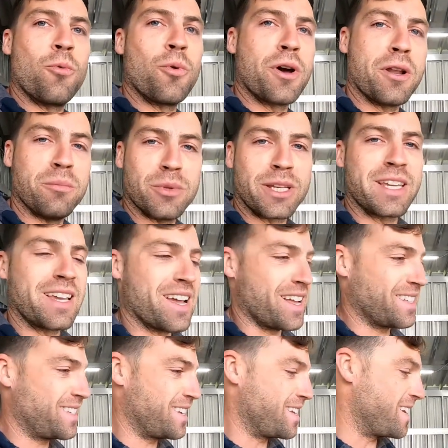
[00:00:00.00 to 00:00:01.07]
what I'm looking
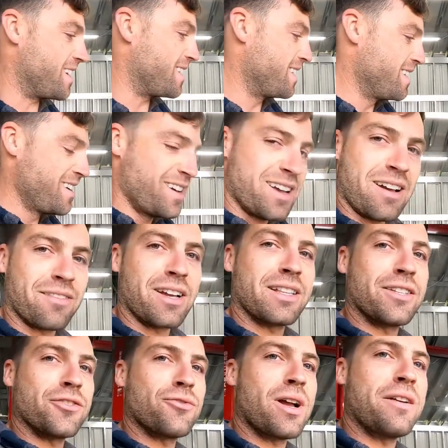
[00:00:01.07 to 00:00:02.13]
at today. I've
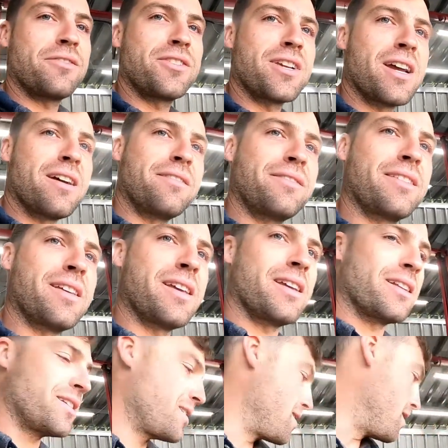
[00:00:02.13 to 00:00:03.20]
got the drive shaft that